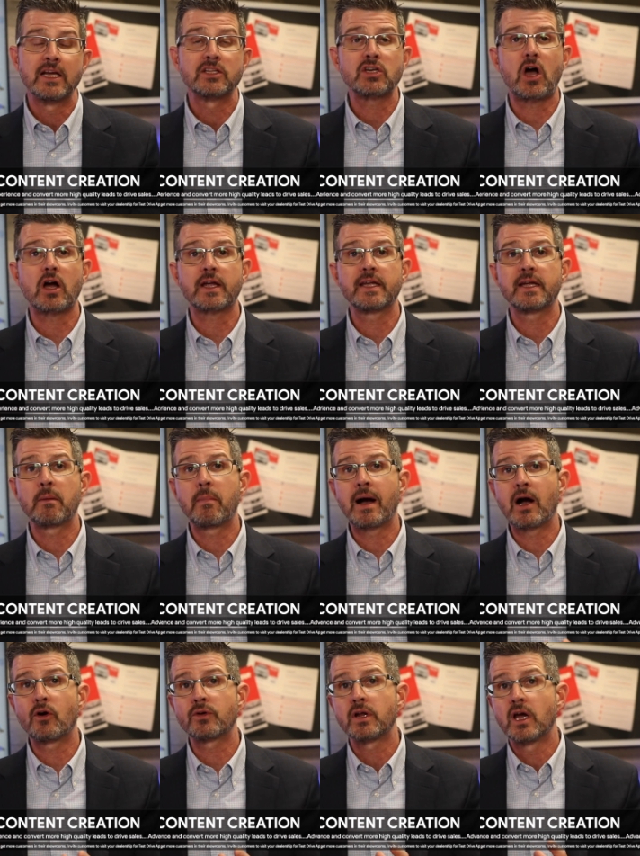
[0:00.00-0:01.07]
talking
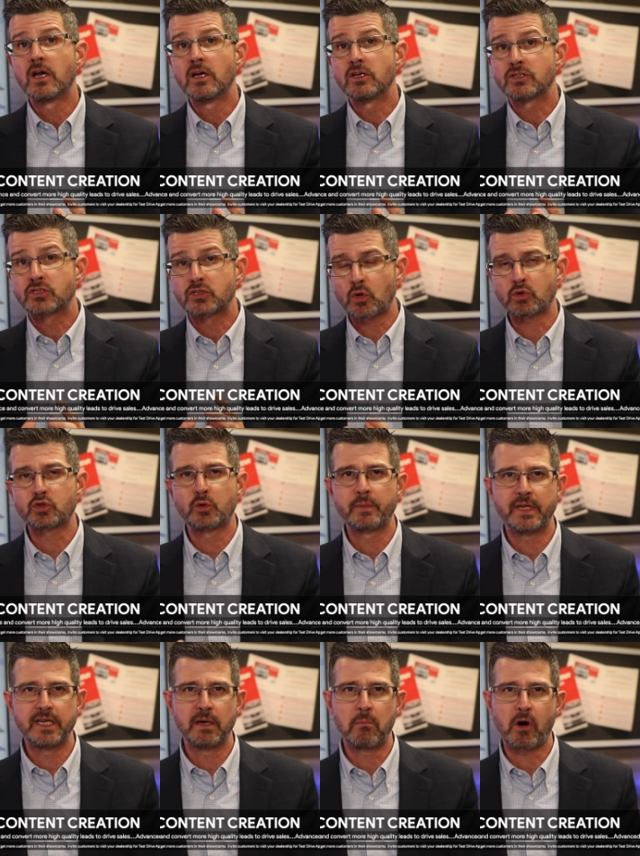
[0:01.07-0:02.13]
about social
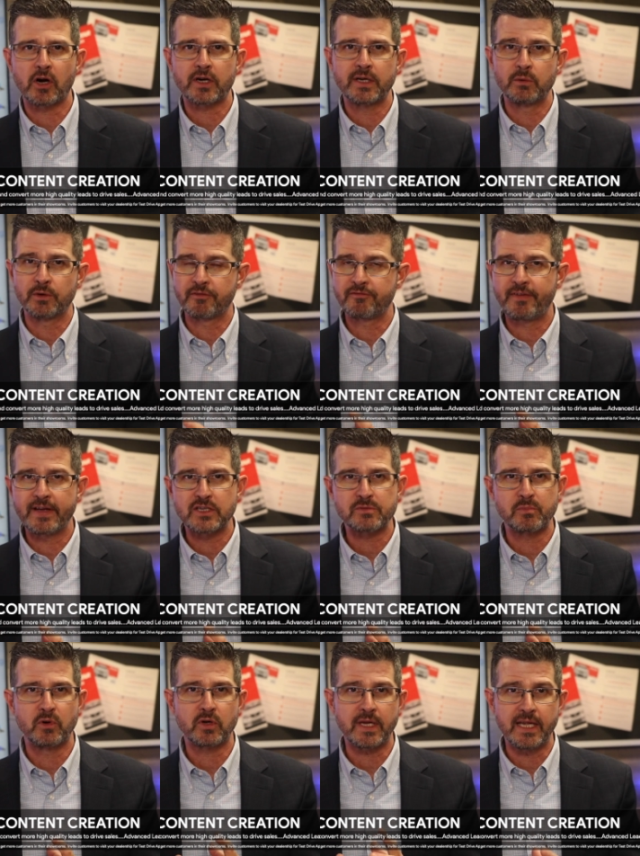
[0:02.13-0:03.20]
media marketing with
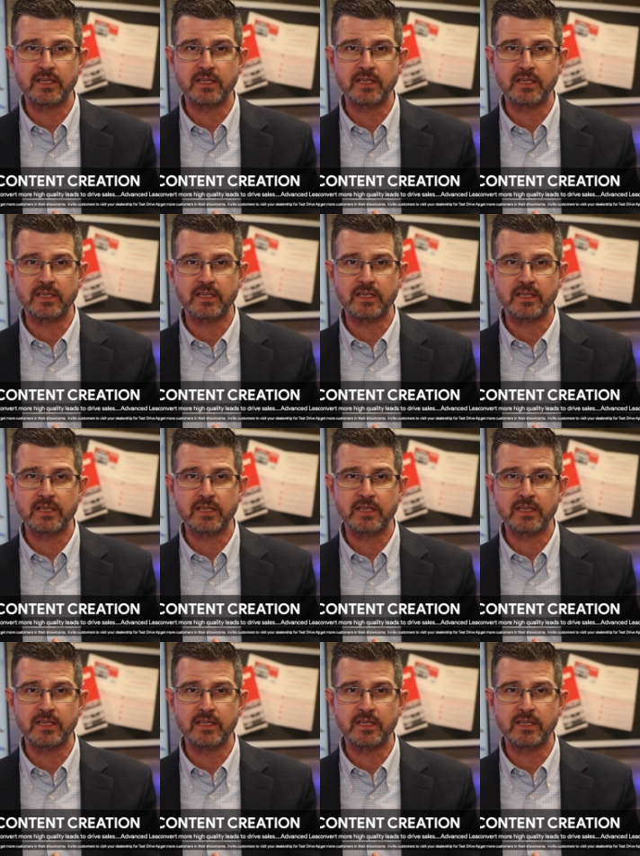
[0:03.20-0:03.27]
Facebook,